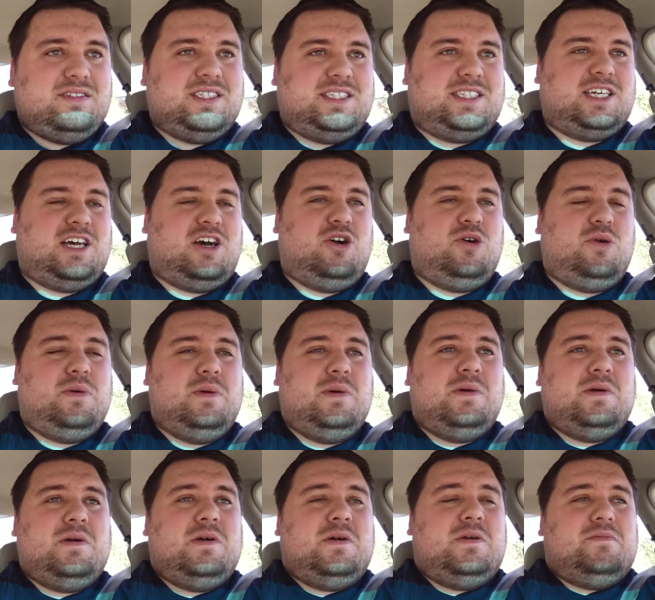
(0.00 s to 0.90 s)
So,
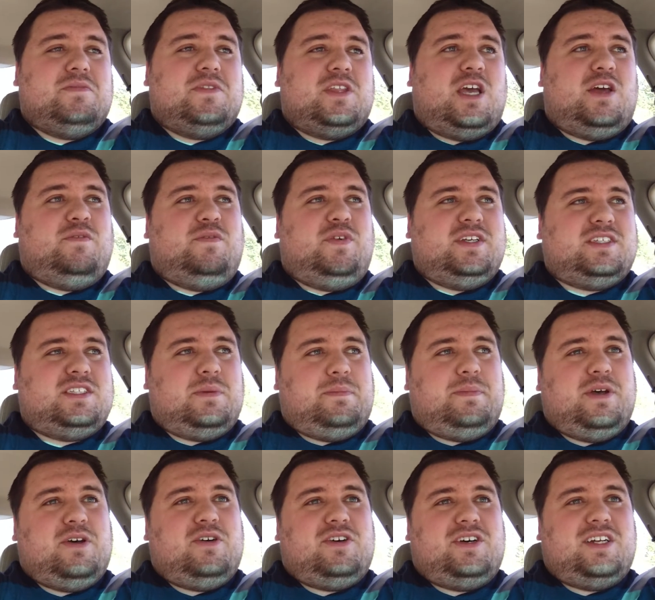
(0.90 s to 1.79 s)

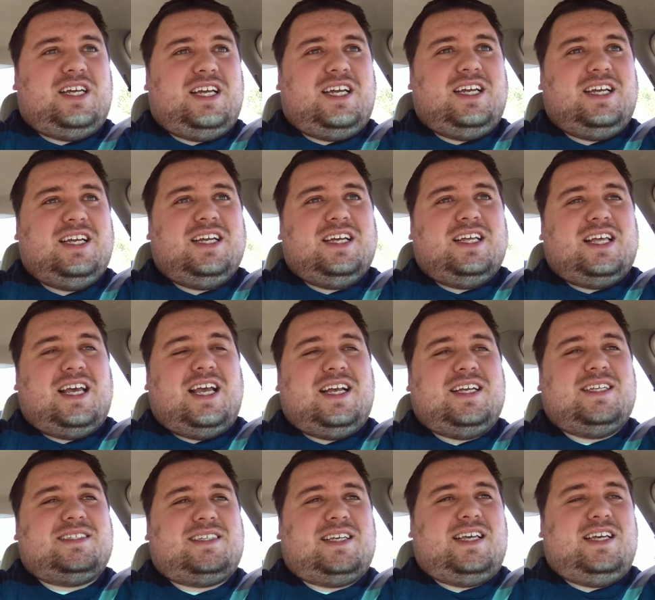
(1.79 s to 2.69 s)
invisibility
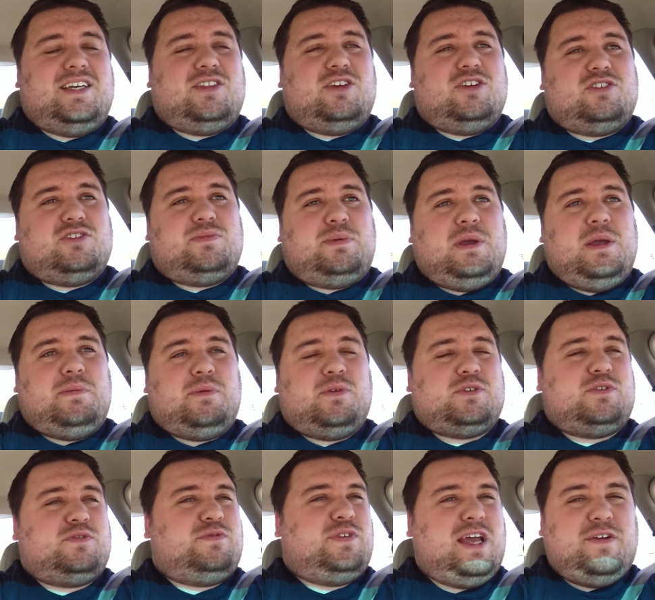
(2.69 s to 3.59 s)
is either
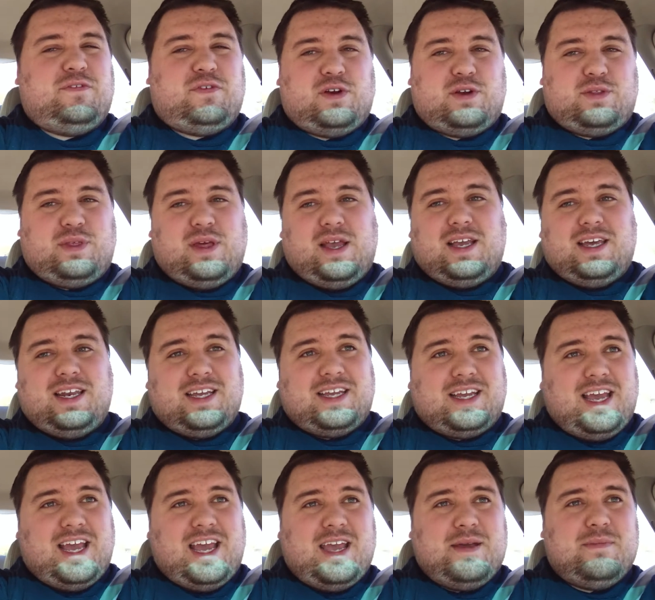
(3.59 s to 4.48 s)
people's favorite thing in a
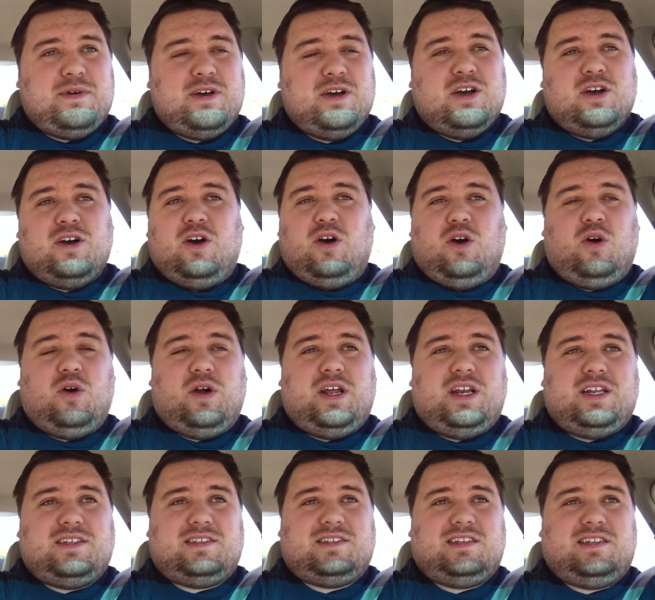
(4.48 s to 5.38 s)
game, or
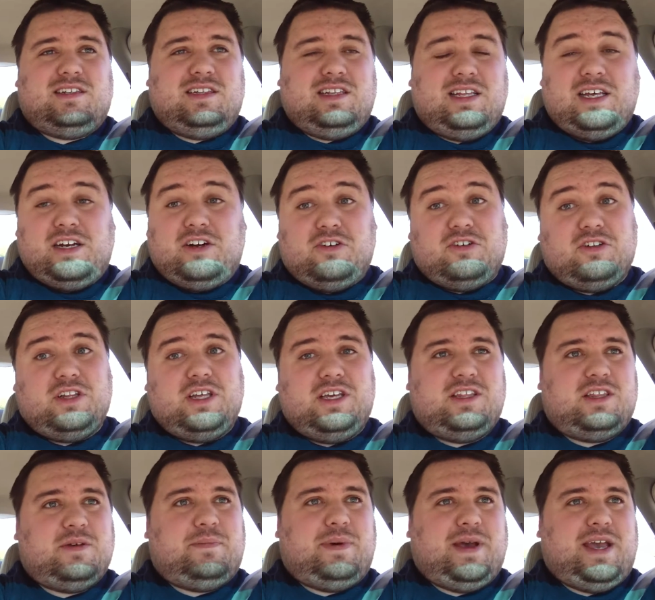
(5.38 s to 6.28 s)
it is
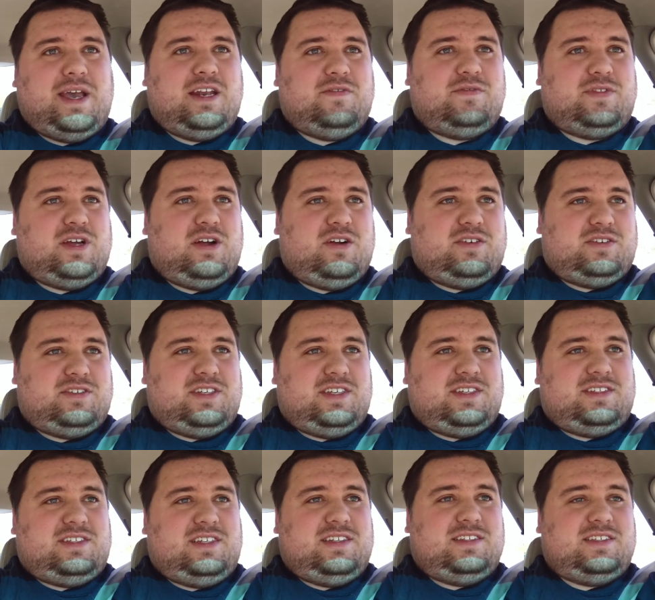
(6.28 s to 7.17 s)
literally the bane of their
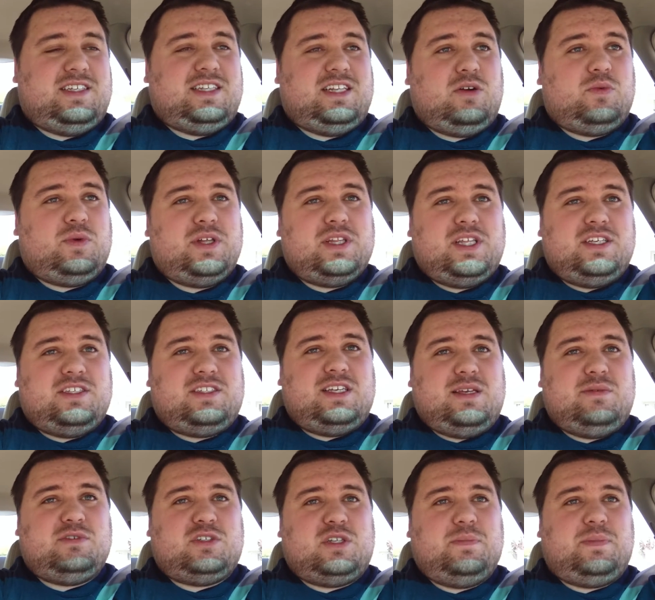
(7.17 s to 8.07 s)
existence. And there really
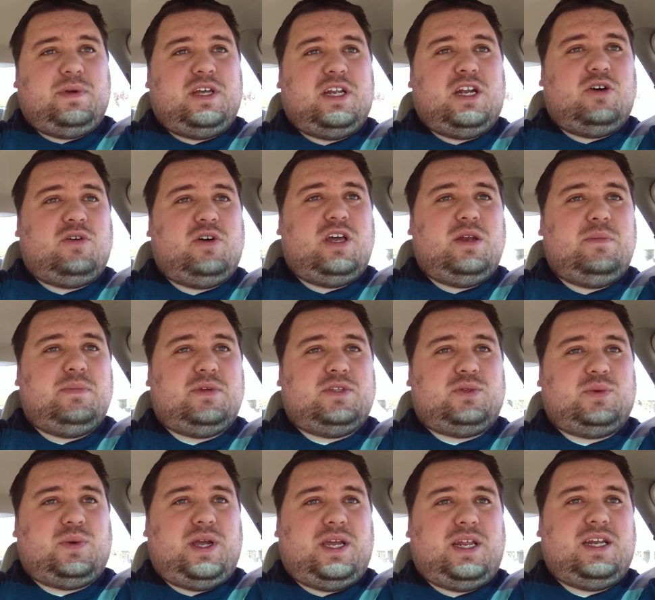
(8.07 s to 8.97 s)
seems to be no
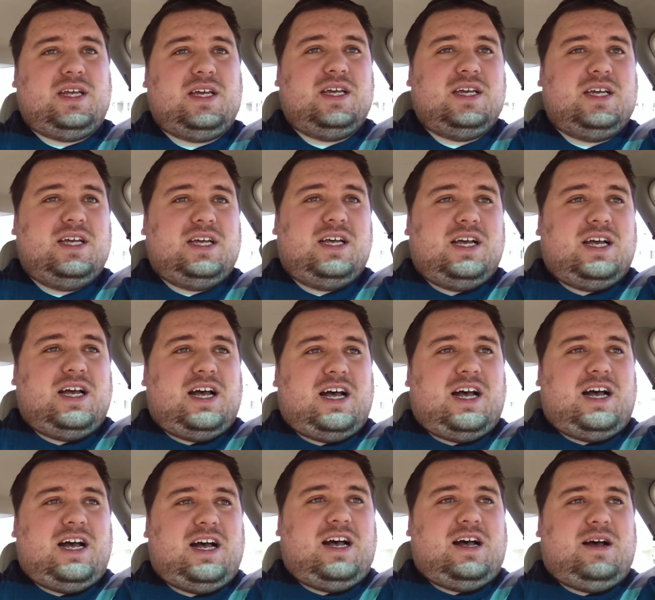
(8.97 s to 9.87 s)
in-between,
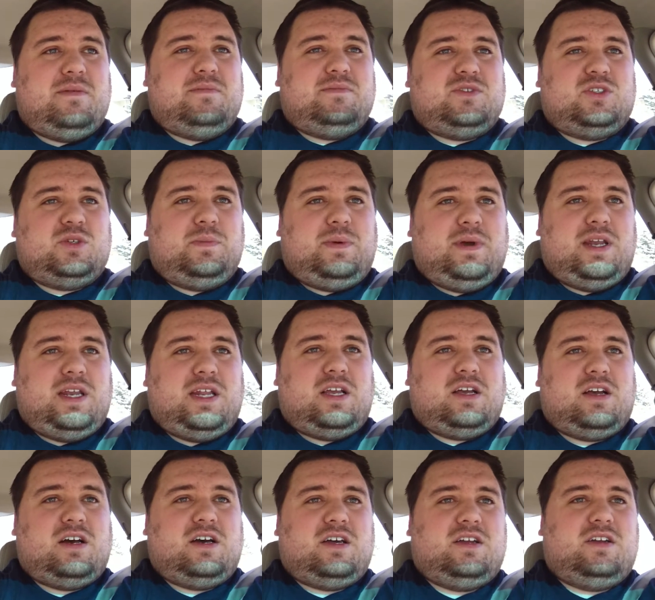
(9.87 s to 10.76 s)

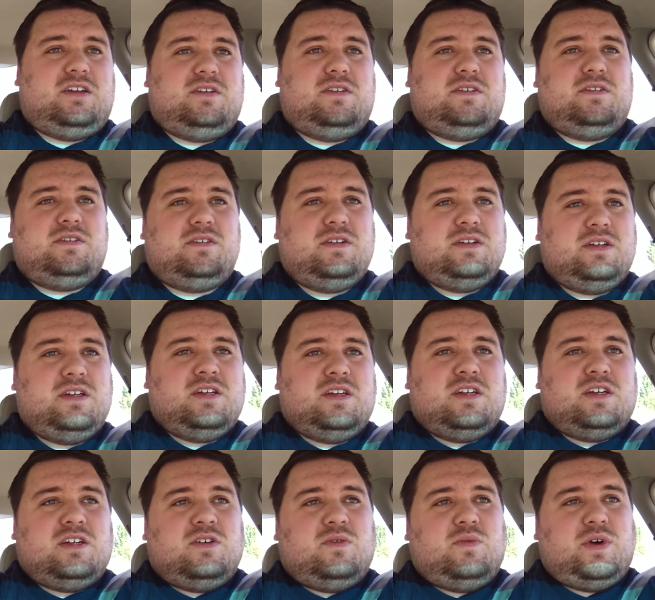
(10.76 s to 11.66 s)
depending
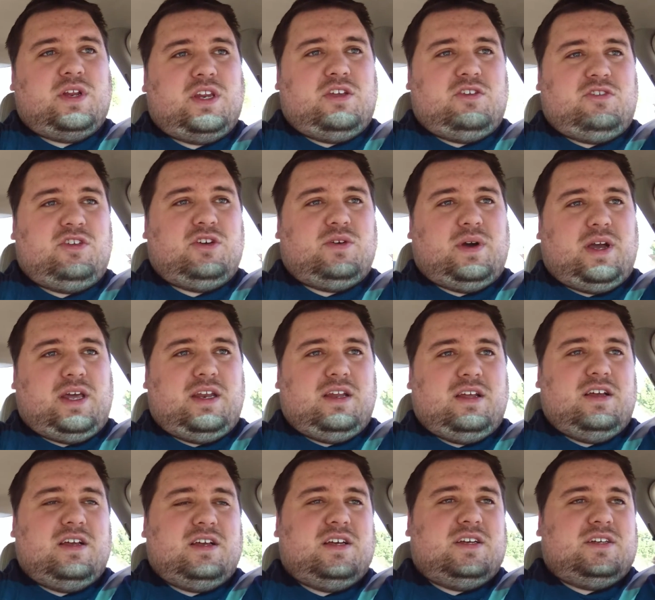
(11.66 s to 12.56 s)
on when you do it.
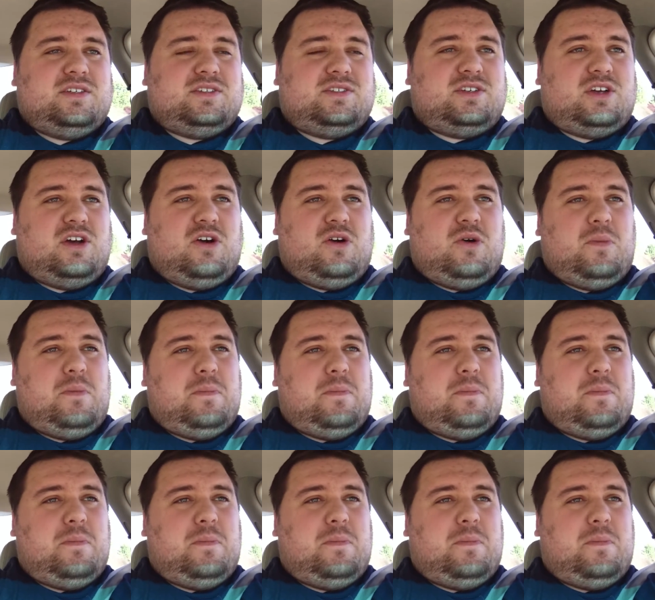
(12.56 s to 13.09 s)
So,